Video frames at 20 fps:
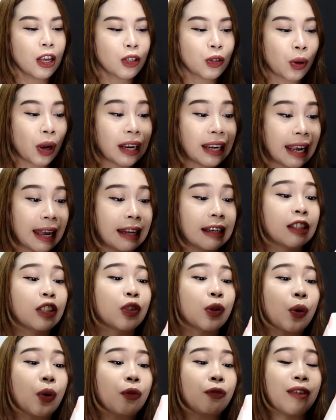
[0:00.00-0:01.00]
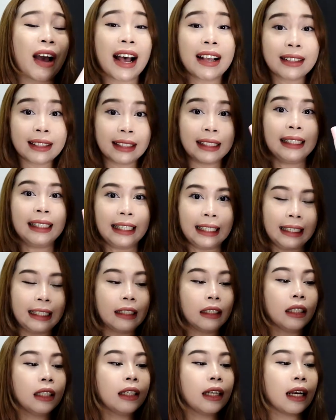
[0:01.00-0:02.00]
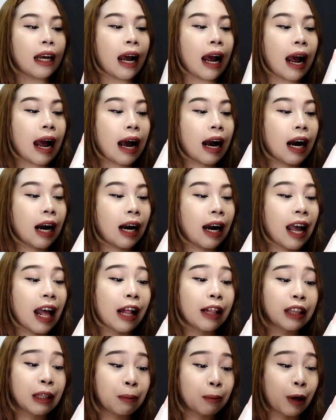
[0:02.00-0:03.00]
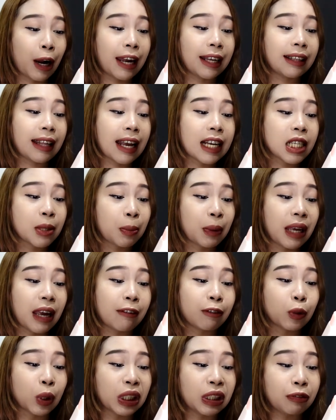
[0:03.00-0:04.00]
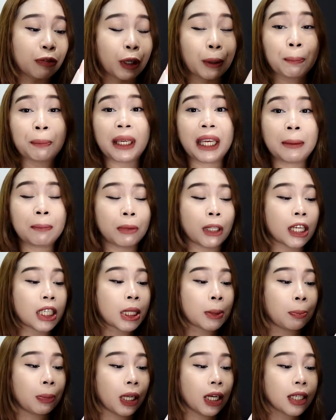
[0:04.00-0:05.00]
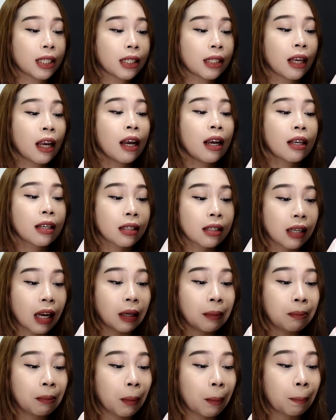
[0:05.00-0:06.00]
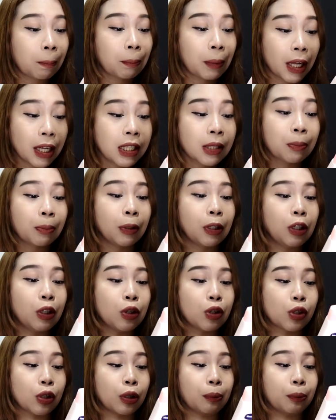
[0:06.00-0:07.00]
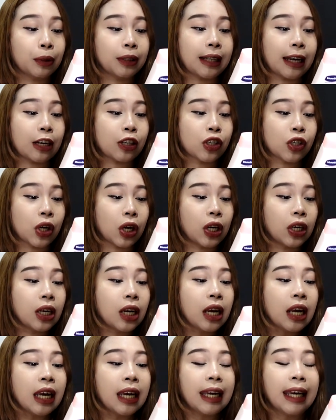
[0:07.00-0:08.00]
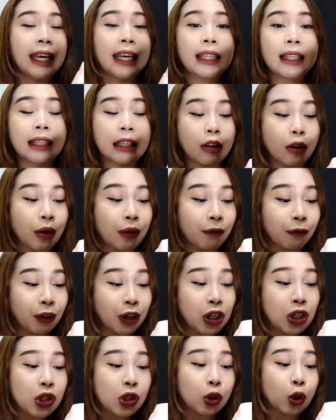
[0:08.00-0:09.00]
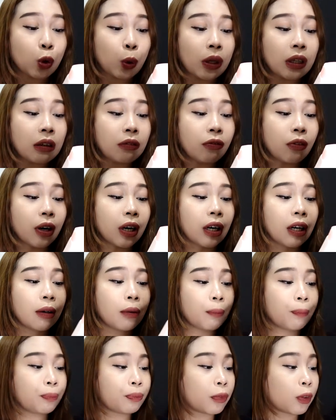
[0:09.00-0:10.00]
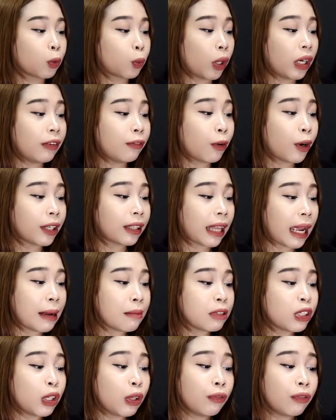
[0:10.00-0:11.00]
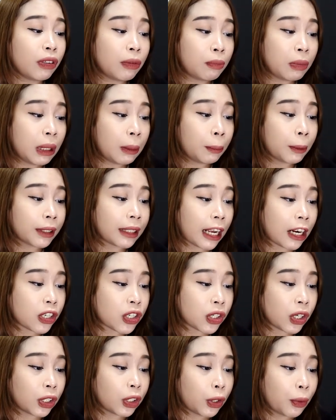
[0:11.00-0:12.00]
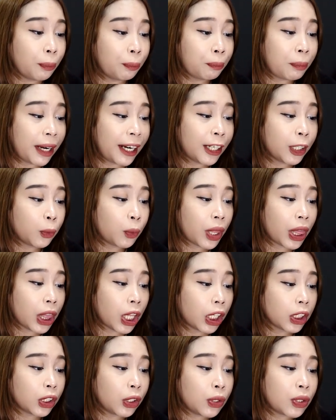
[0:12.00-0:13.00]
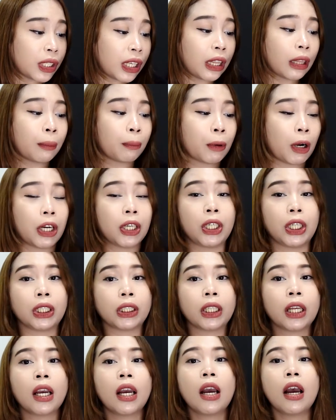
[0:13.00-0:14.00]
So ayan, so Vaseline, Healthy Bright SPF 24 PA++, Sun Plus Pollution Protection. It refers to 24 times UVB protection compared with not using the product.